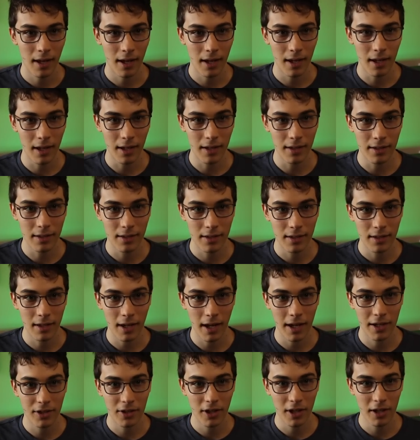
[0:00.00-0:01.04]
and
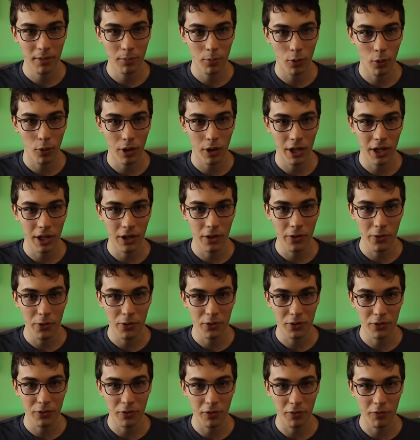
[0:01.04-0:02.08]
I tried importing
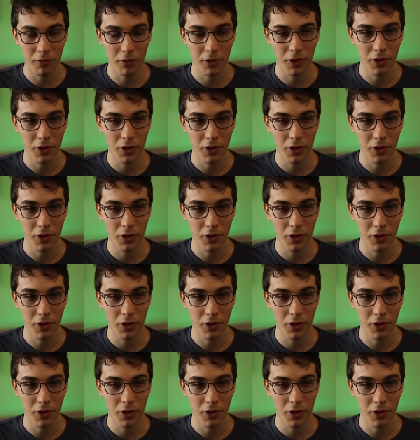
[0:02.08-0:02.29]
use from